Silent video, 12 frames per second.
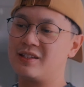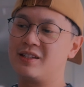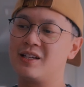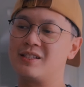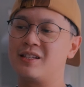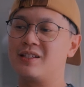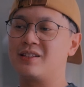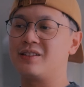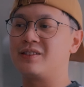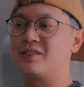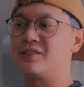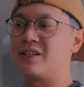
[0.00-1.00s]
doesn't
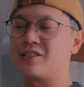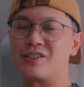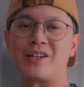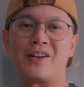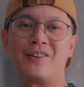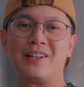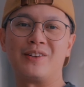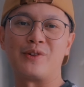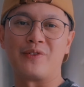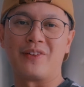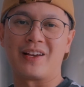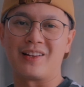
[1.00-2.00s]
necessarily
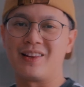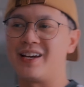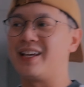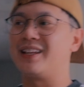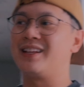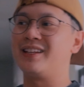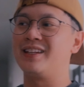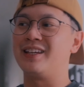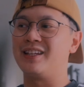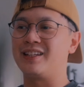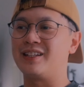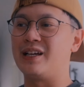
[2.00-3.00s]
reflect light.
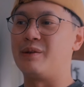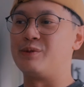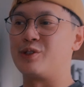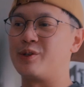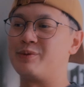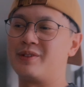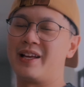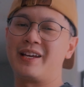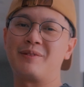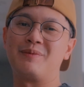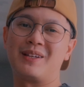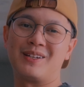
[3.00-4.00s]
It absorbs
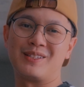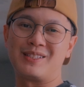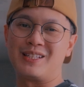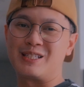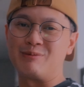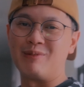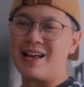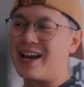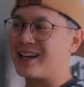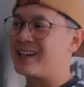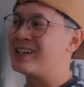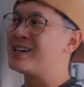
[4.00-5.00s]
light because it's black.